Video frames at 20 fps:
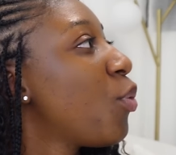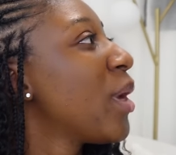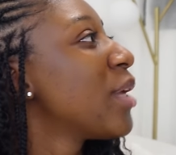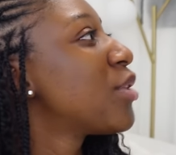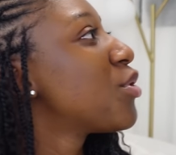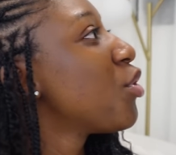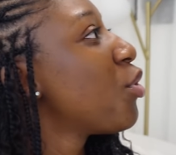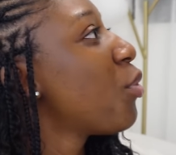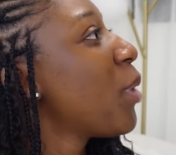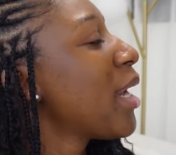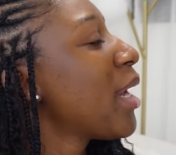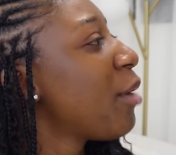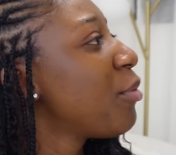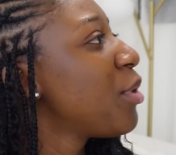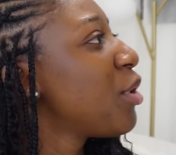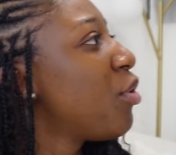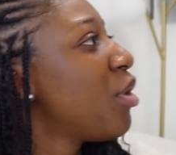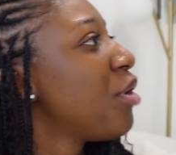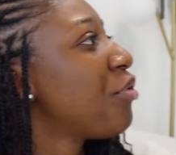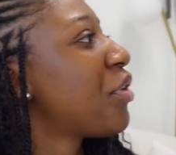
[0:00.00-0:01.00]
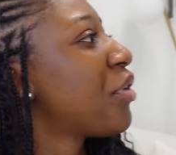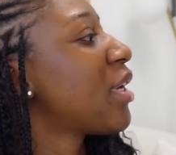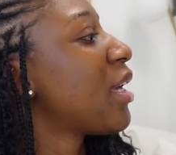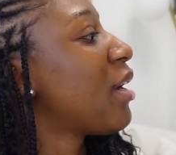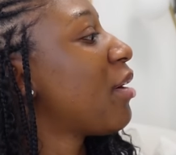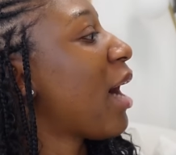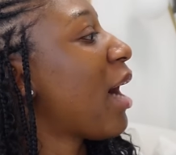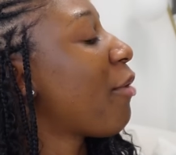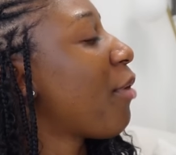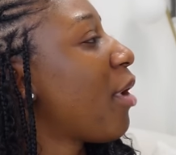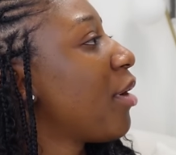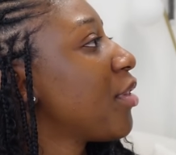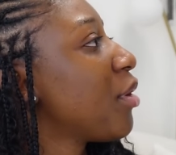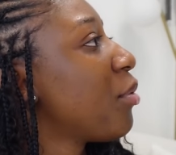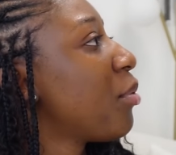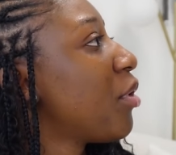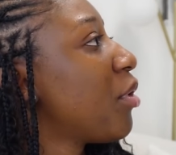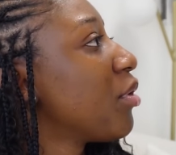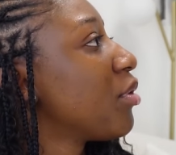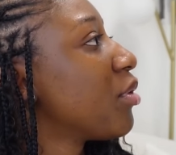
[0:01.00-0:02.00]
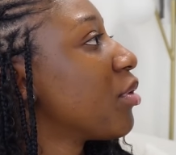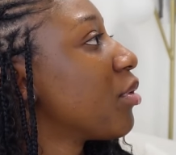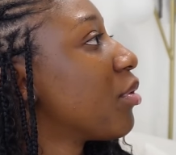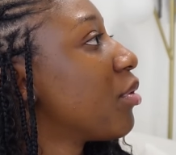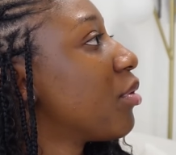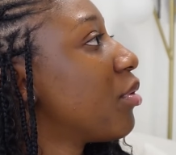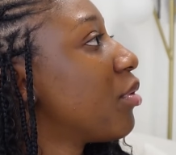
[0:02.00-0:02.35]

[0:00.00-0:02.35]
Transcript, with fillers: Wait, so when are we going for the around the world now?